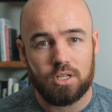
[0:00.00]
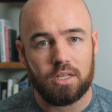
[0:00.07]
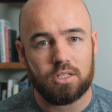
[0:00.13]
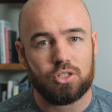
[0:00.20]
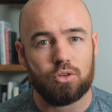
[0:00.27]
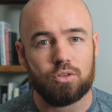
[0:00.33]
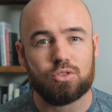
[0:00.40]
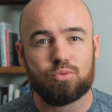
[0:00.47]

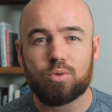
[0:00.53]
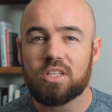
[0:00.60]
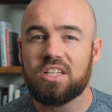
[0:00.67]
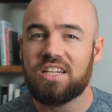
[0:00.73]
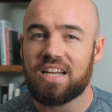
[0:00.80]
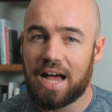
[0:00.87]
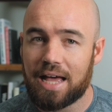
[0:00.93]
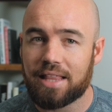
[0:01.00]
so it's really
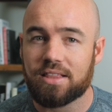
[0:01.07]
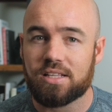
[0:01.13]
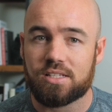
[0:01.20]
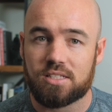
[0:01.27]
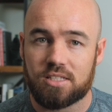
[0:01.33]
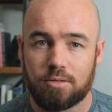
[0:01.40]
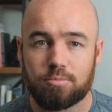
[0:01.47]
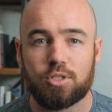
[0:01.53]
not the
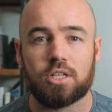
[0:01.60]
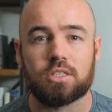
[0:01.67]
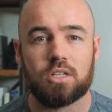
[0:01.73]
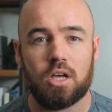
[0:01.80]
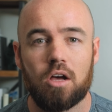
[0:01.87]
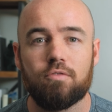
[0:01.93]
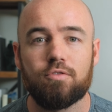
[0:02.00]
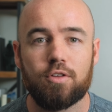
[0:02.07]
subject
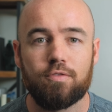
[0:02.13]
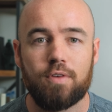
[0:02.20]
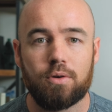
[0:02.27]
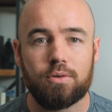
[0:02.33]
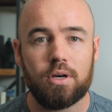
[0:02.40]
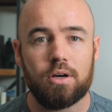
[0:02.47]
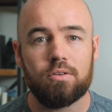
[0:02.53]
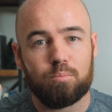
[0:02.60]
of the
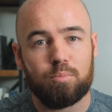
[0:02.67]
photo,